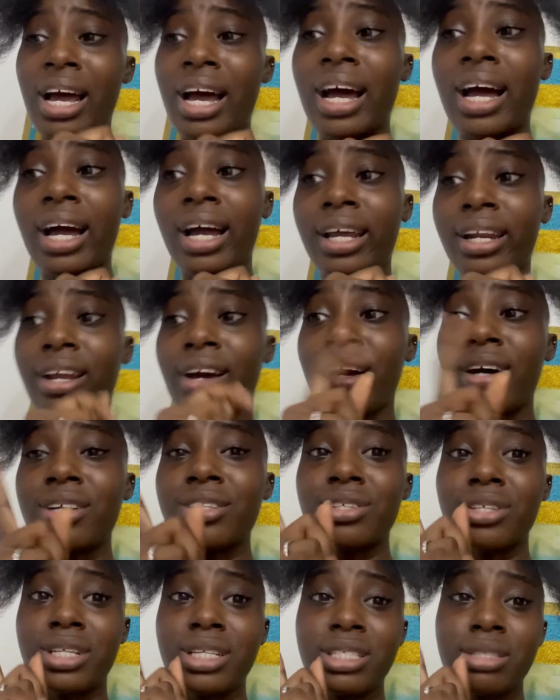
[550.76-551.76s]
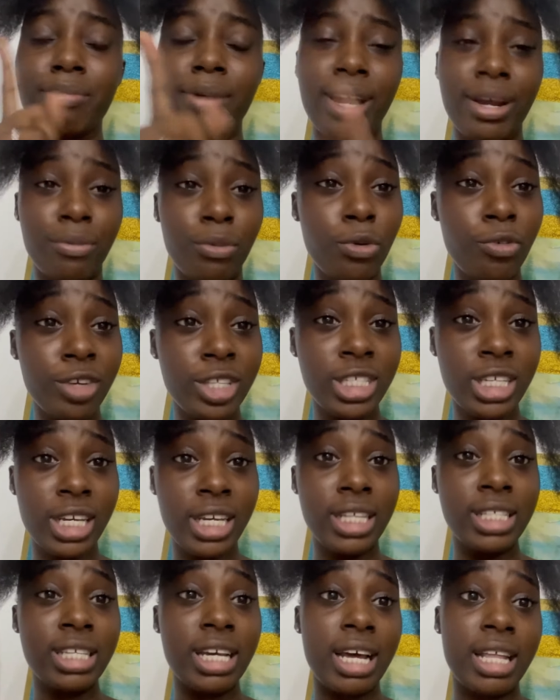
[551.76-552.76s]
And I also need to buy the movie
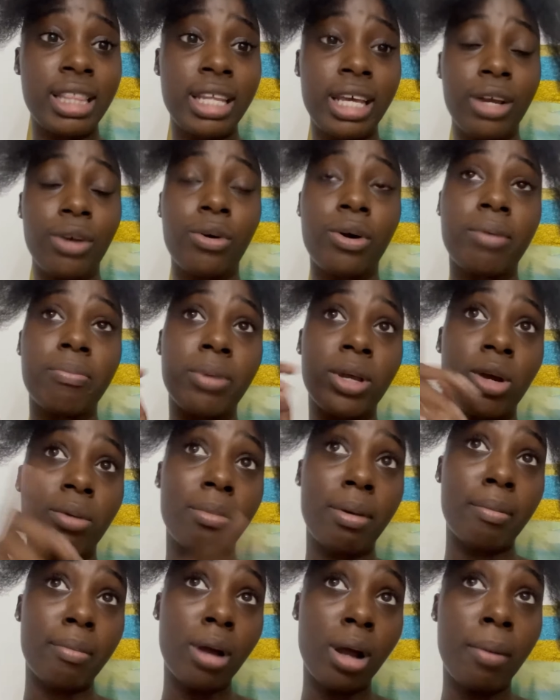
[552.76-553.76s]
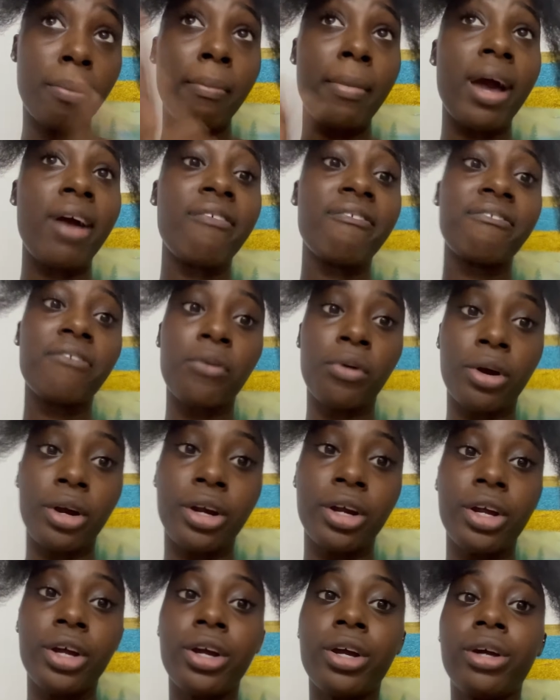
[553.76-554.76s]
tickets and then go and pick up my mom by
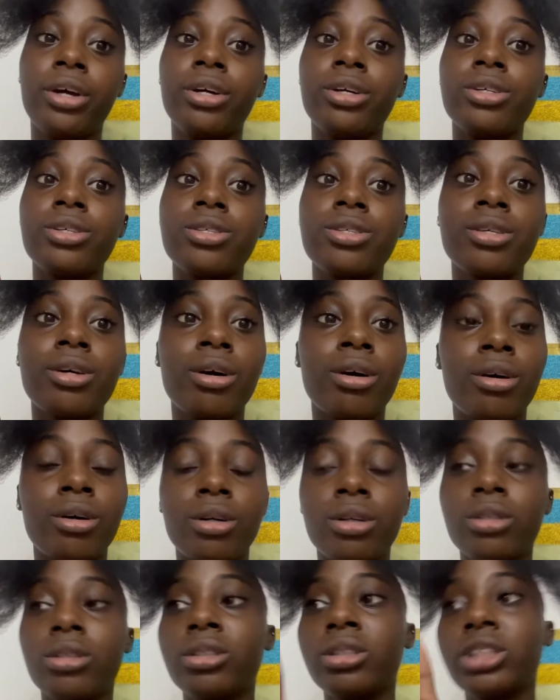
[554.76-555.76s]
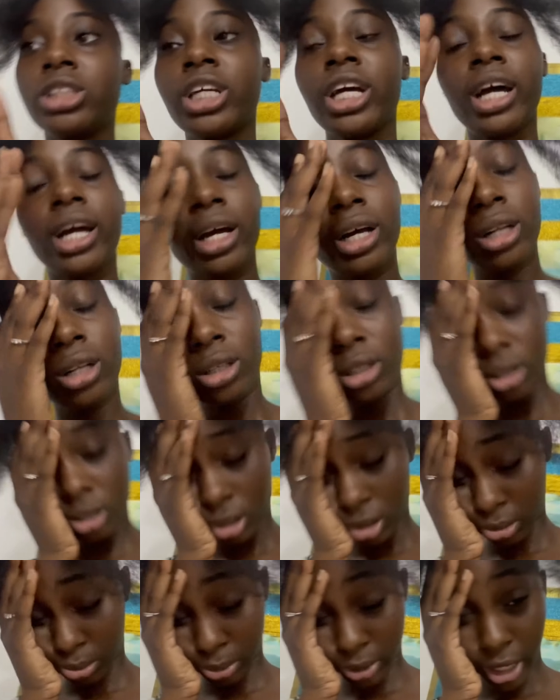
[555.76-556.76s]
4. So, child,
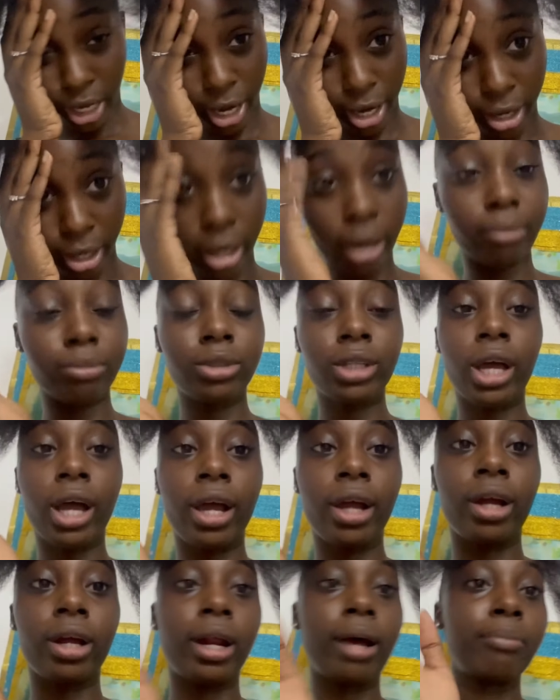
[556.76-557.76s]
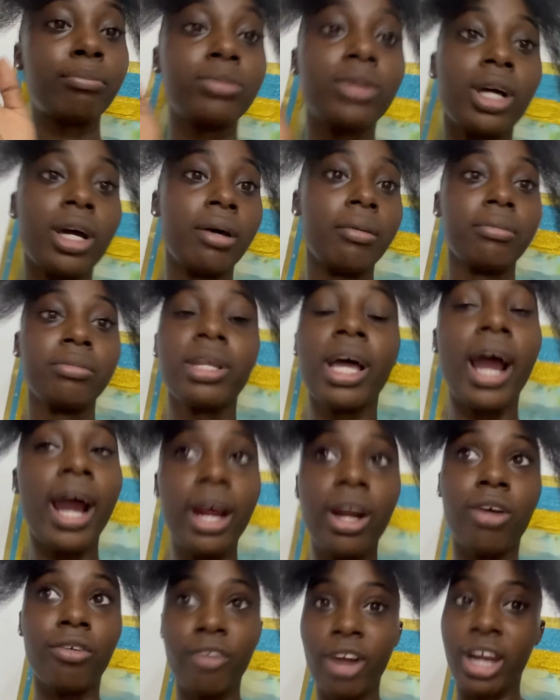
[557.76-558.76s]
I'm
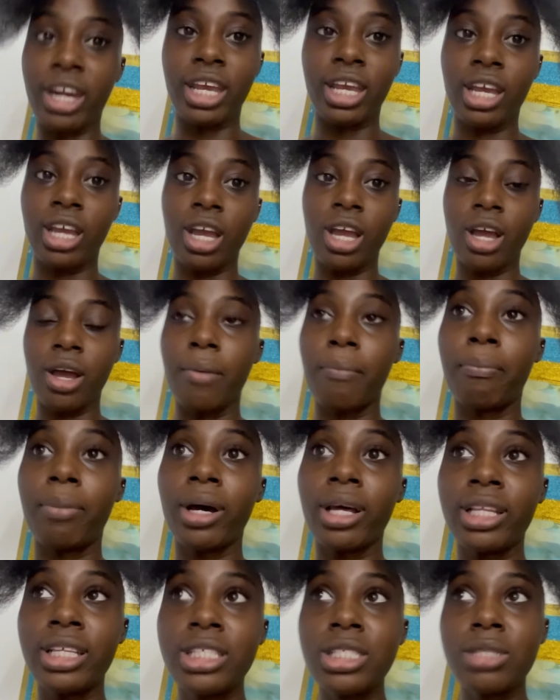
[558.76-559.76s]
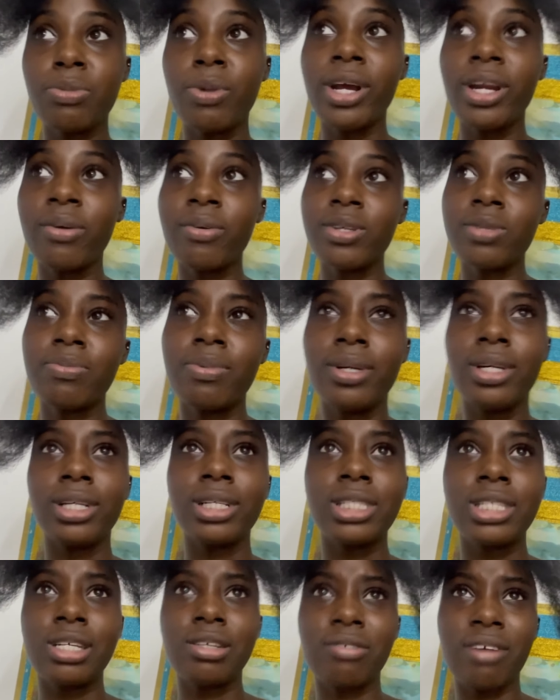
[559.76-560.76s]
tired already. But this morning was
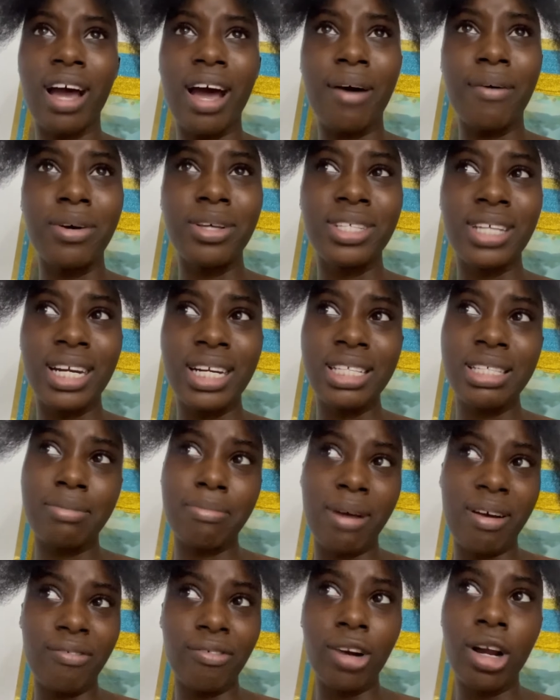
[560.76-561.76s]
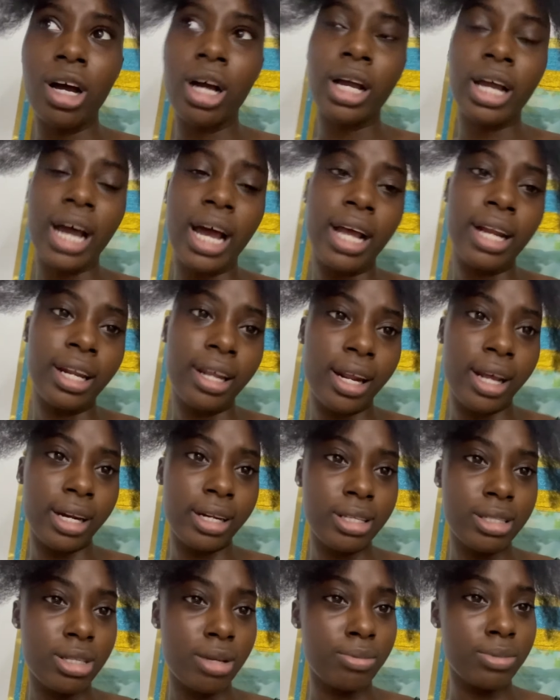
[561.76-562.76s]
productive. I was editing my vlog and then I
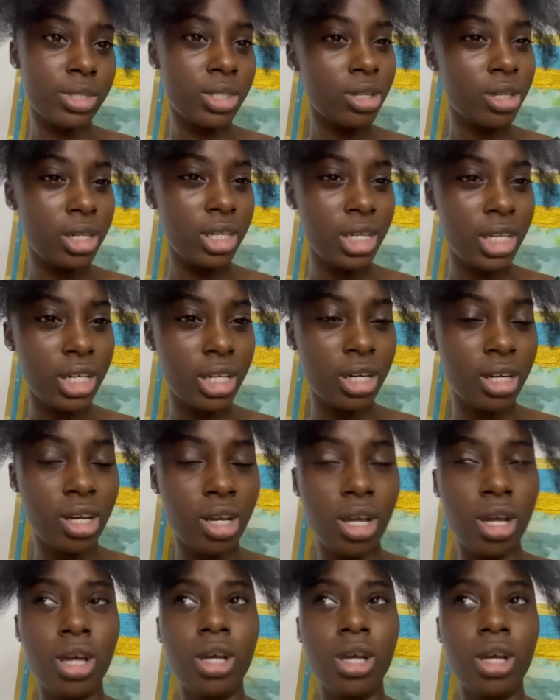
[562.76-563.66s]
did some studying.